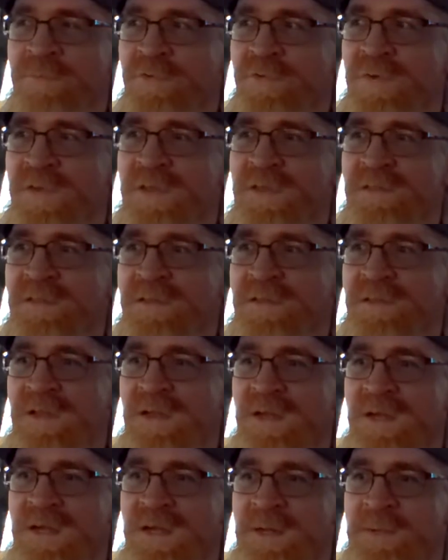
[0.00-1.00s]
reading
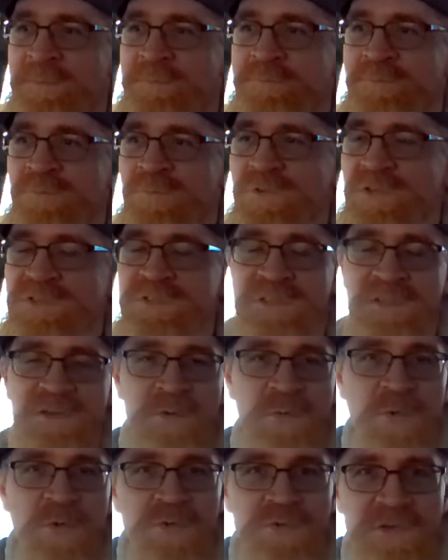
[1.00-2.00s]

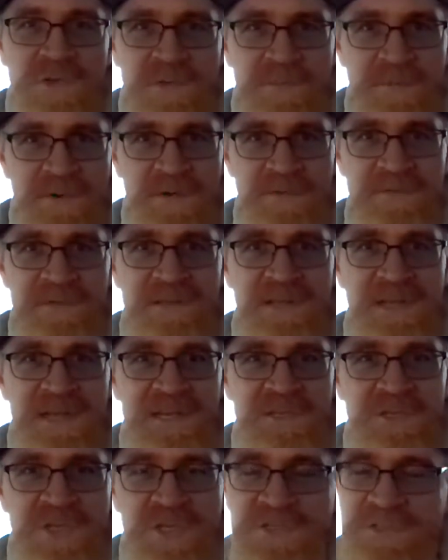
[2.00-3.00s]
Stillwater by the
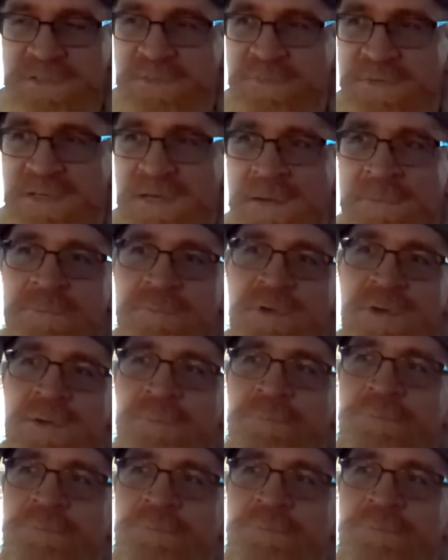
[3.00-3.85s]
late Justin McCumber.